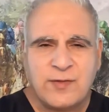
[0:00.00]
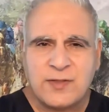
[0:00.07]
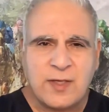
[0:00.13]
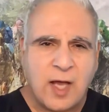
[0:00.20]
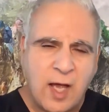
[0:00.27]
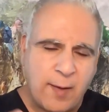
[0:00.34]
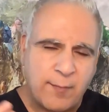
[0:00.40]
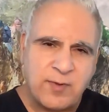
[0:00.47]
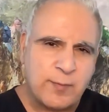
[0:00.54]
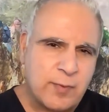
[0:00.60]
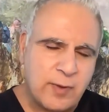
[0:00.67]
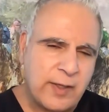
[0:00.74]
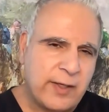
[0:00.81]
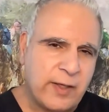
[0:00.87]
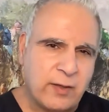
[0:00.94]
us
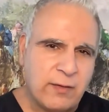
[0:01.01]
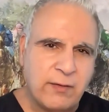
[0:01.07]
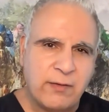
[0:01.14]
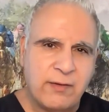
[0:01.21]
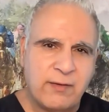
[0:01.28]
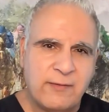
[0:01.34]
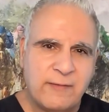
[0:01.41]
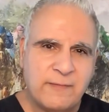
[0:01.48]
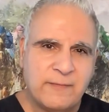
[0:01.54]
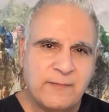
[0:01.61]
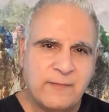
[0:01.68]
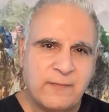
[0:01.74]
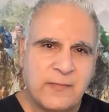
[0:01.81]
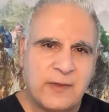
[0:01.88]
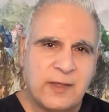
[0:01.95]
optimal health.
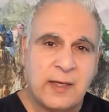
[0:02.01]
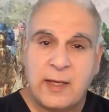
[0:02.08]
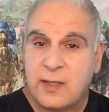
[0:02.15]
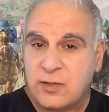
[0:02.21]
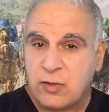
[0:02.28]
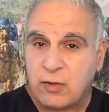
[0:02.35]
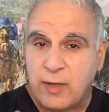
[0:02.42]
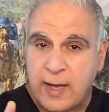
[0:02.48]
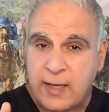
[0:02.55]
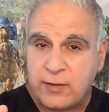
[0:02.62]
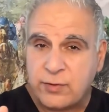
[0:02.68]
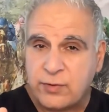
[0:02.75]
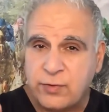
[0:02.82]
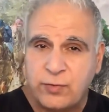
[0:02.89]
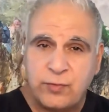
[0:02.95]
It's our
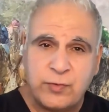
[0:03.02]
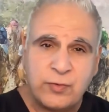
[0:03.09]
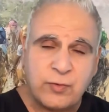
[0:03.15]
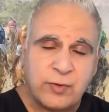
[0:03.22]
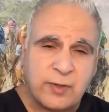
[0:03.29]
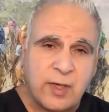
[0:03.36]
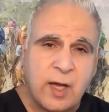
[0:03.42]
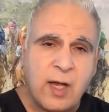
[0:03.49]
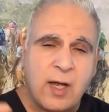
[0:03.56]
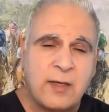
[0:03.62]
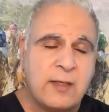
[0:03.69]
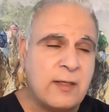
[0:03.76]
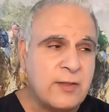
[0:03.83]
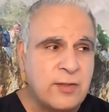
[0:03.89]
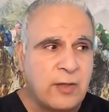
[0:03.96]
attitude toward God
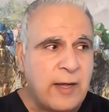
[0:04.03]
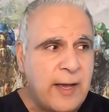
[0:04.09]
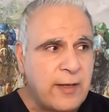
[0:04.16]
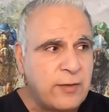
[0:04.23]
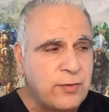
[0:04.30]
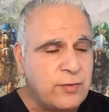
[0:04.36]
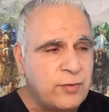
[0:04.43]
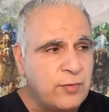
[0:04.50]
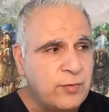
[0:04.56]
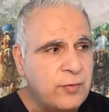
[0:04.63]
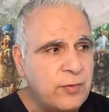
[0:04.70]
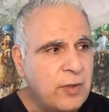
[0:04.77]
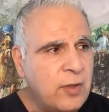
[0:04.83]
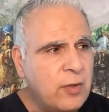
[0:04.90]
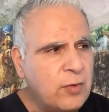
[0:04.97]
and it's our
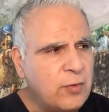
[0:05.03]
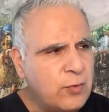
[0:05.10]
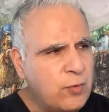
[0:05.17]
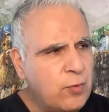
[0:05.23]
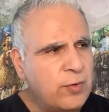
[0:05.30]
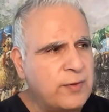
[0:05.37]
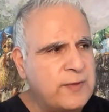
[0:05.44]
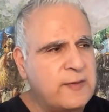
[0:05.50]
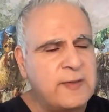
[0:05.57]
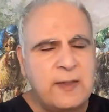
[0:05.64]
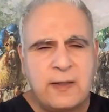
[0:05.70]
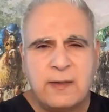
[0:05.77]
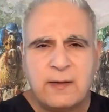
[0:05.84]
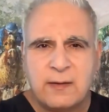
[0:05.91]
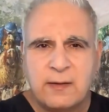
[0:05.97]
attitude towards
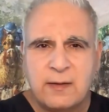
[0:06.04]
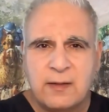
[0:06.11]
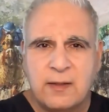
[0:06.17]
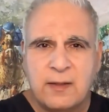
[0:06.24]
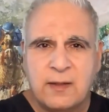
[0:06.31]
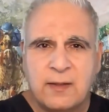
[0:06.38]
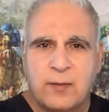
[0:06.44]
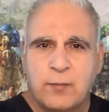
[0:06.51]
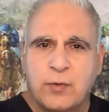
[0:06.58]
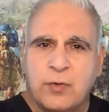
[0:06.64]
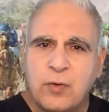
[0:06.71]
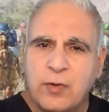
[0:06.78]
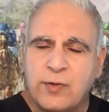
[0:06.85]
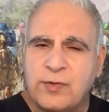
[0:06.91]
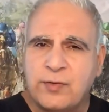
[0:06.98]
sin. And we're
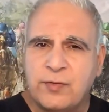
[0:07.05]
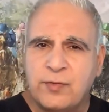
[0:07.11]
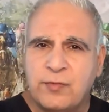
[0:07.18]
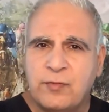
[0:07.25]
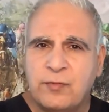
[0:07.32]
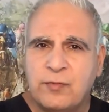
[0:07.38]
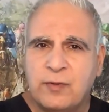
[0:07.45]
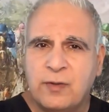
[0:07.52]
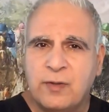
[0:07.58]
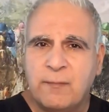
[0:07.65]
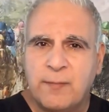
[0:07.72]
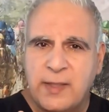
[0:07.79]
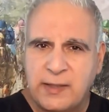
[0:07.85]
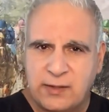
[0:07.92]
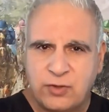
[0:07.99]
going to
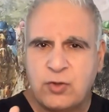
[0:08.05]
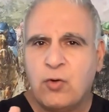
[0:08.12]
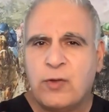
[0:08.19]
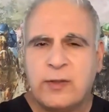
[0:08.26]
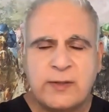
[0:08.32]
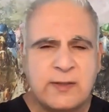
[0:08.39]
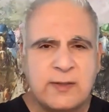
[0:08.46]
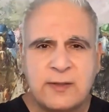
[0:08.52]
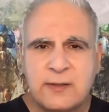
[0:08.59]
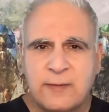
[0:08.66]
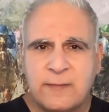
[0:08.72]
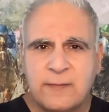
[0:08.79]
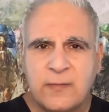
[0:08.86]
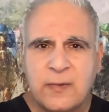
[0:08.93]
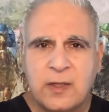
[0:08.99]
make a choice.
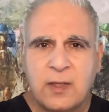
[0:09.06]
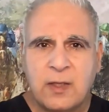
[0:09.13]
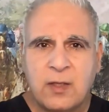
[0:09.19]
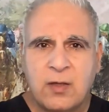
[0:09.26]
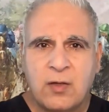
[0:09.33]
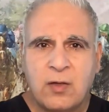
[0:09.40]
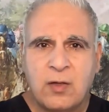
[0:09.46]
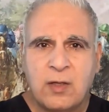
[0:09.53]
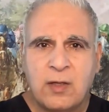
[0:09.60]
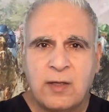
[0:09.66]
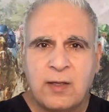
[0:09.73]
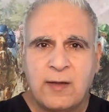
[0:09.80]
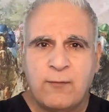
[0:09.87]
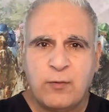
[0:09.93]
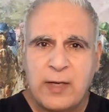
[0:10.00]

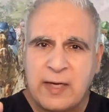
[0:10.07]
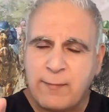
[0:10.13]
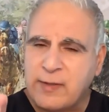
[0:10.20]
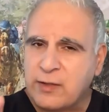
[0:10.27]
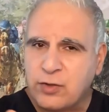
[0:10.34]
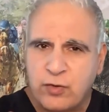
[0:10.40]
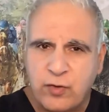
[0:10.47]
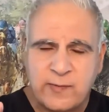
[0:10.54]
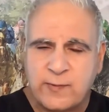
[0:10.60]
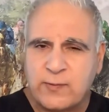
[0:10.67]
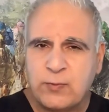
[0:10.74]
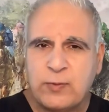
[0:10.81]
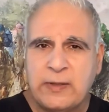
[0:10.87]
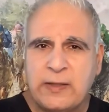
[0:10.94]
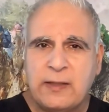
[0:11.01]
If we had to make a choice
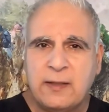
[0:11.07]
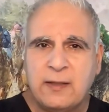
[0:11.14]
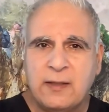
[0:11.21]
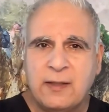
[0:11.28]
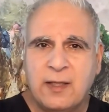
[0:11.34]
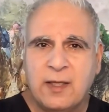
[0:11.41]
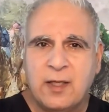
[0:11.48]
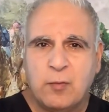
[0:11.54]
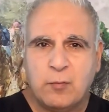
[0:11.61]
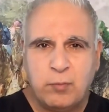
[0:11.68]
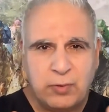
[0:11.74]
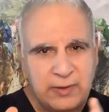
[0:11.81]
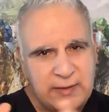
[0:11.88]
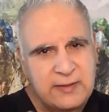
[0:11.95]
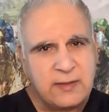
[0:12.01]
between
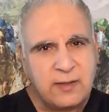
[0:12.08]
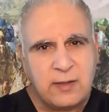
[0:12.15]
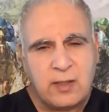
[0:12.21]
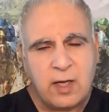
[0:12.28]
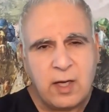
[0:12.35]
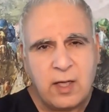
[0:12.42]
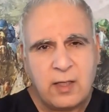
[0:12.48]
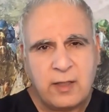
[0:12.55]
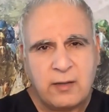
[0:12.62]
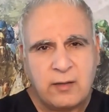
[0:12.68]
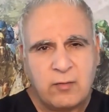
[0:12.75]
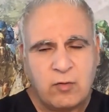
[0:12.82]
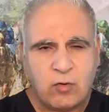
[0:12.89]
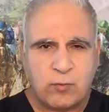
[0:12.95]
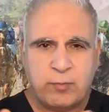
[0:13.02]
pleasing God
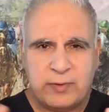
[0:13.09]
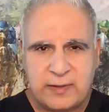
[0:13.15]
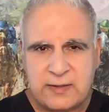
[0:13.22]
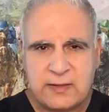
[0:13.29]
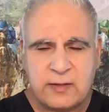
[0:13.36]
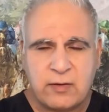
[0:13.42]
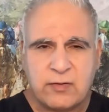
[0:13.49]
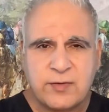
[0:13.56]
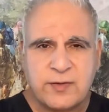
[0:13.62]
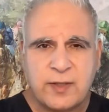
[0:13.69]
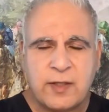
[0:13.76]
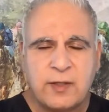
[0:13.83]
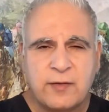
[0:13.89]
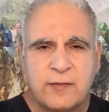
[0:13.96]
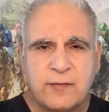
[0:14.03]
or pleasing
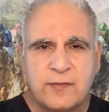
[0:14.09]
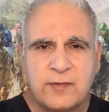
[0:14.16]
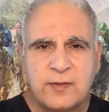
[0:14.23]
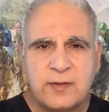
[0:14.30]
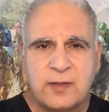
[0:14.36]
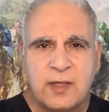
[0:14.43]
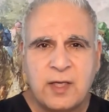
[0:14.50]
ourselves,